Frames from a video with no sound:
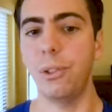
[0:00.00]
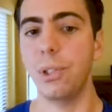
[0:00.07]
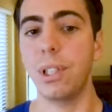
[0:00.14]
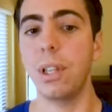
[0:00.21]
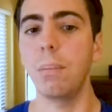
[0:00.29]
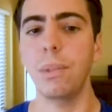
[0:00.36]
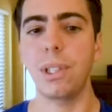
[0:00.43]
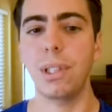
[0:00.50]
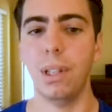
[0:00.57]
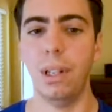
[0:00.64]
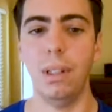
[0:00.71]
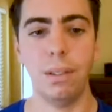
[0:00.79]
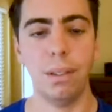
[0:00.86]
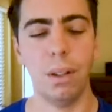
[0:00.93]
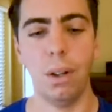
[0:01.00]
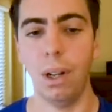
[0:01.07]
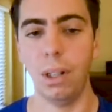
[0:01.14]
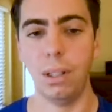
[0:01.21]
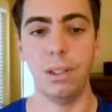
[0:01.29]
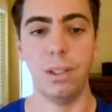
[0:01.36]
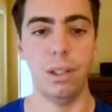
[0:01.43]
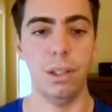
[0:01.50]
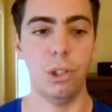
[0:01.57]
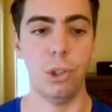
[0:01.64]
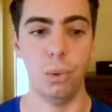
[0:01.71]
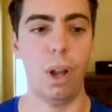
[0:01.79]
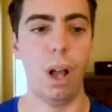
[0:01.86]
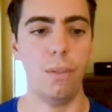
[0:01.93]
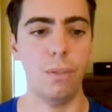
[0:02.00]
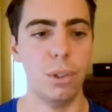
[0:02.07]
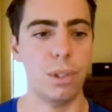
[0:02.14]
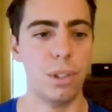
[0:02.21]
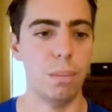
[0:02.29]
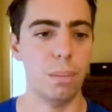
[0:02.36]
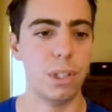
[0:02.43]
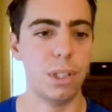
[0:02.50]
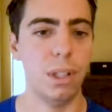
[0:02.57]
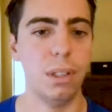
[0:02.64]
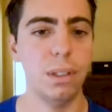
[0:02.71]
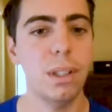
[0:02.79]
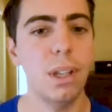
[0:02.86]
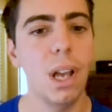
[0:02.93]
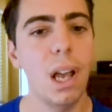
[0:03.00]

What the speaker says: the same state, or at least they should have the same state.